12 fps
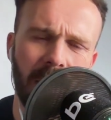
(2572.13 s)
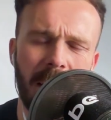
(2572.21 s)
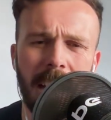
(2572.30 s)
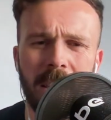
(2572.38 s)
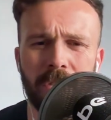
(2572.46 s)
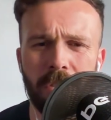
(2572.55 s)

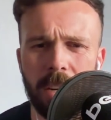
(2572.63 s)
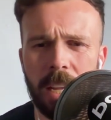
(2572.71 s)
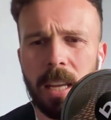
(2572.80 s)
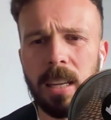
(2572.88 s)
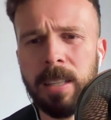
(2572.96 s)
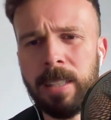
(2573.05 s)
entering
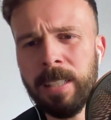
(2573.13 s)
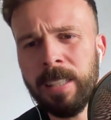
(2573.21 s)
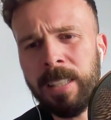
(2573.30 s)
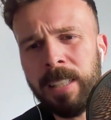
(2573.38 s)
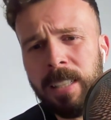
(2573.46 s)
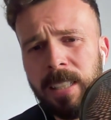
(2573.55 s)
it
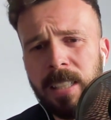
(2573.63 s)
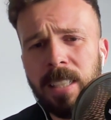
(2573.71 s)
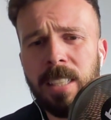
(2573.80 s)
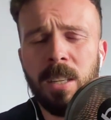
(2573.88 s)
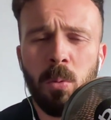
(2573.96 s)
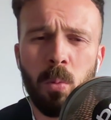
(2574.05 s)

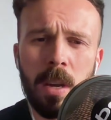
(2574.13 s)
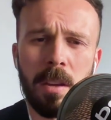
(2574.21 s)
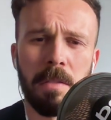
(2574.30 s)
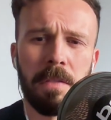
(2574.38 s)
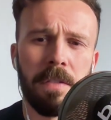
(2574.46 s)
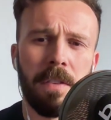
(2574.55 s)

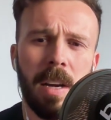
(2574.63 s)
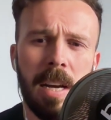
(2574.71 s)
with